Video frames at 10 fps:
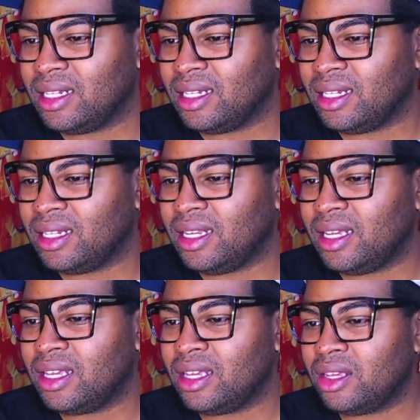
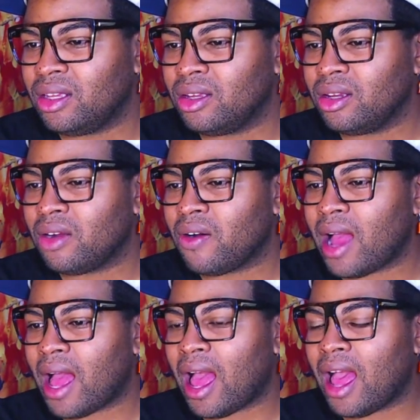
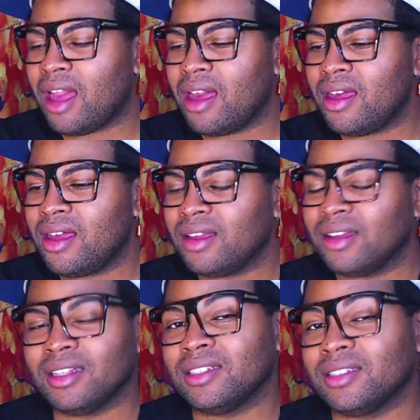Nihuai.
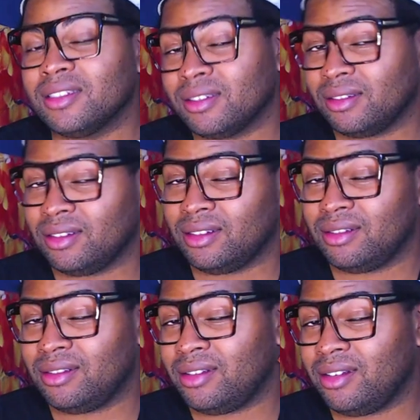
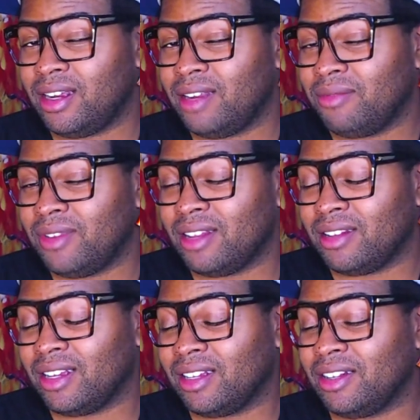Sorry, not
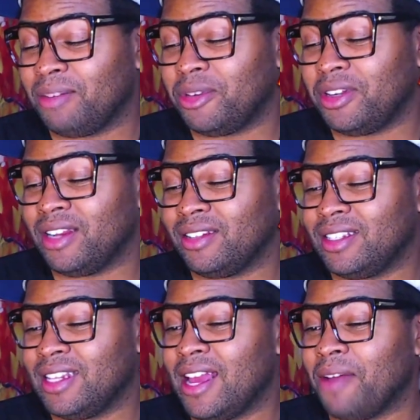gonna pronounce
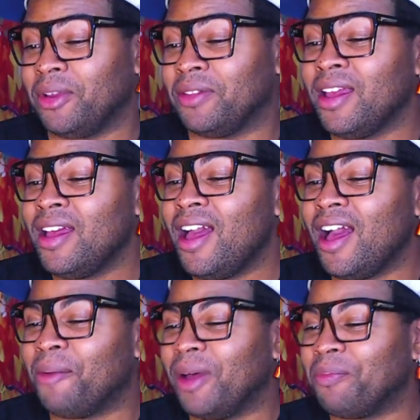that one.
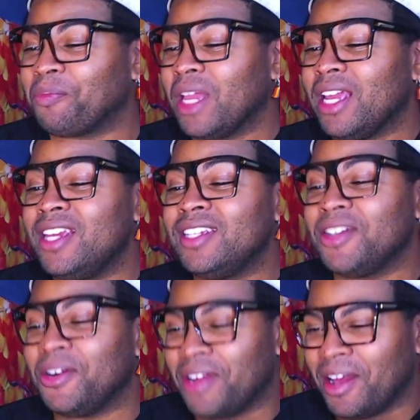But he
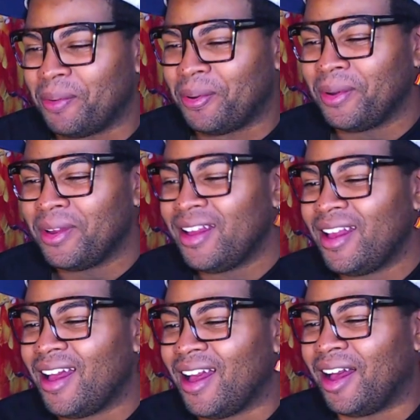showed up
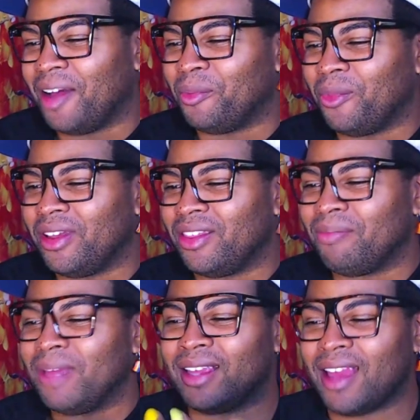with
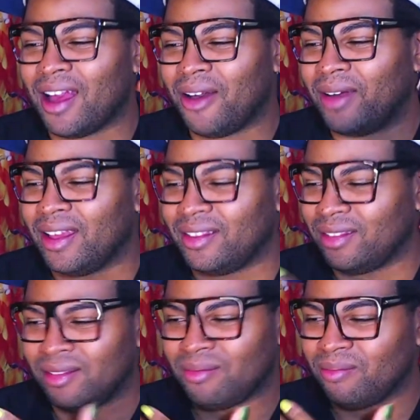Meng Yao and
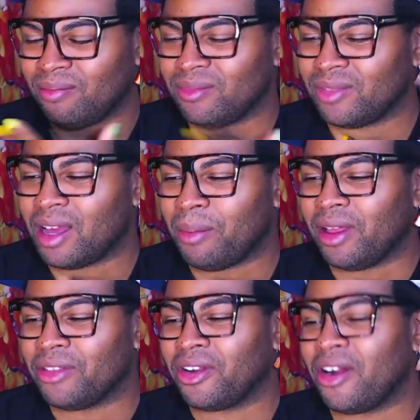a couple
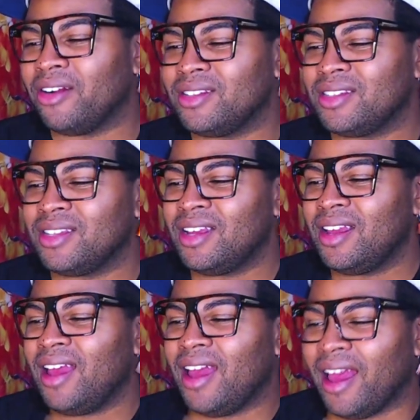other guards,
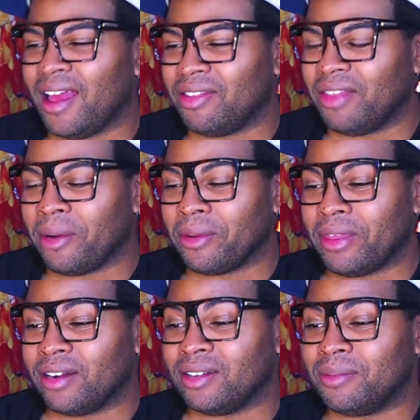and they were
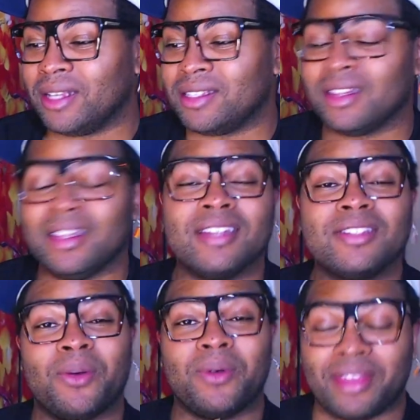there to basically
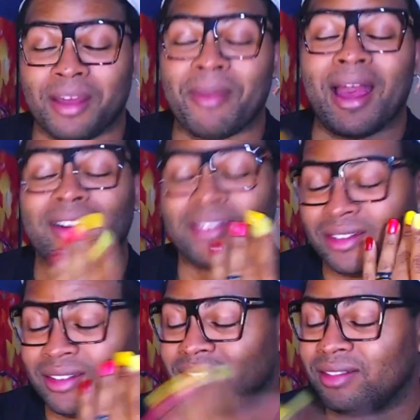escort them back
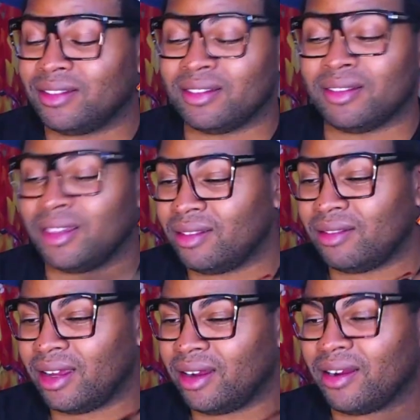to
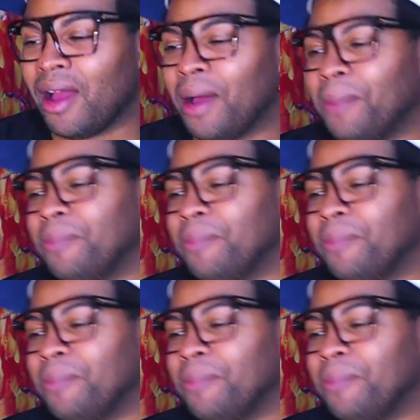their